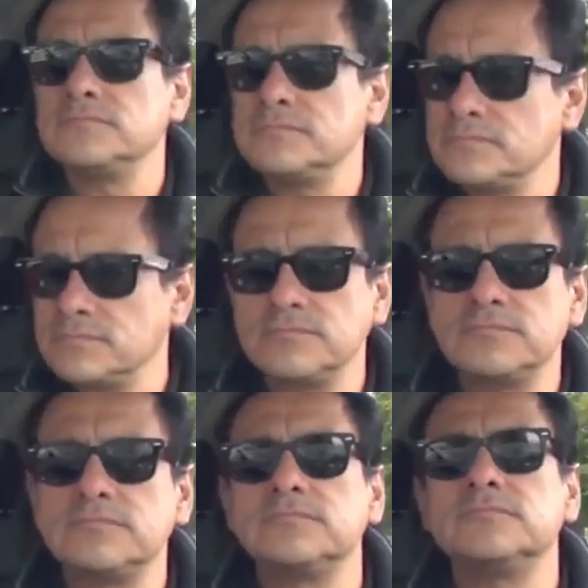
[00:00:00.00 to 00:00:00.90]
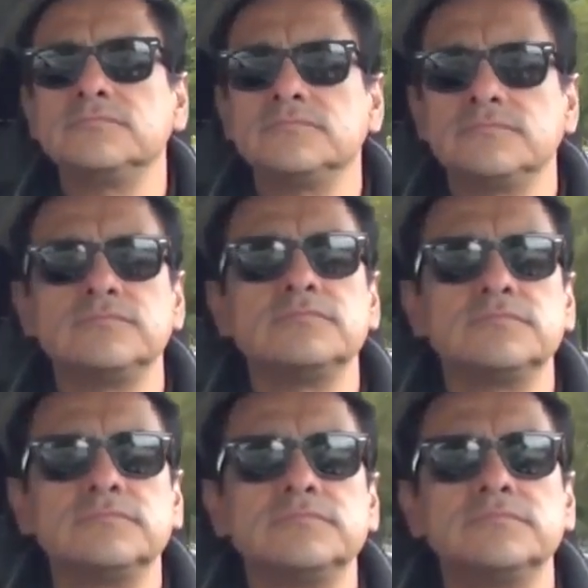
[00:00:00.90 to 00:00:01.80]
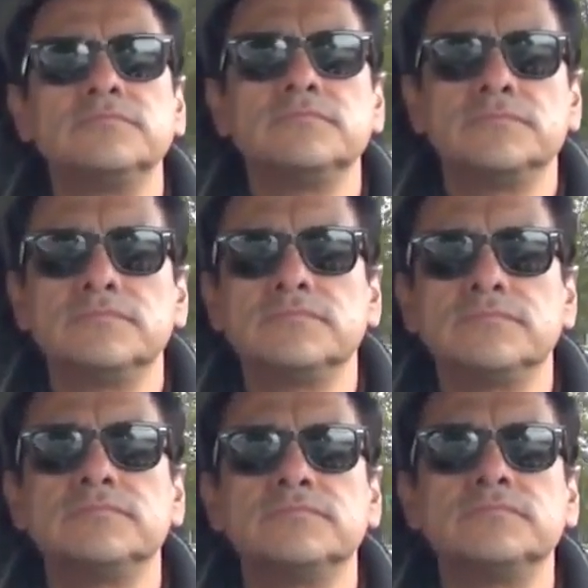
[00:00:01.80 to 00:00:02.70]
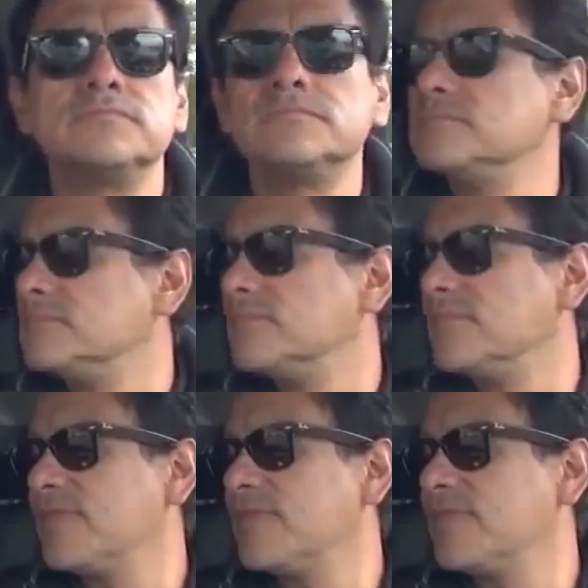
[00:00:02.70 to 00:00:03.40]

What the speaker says: (not speaking)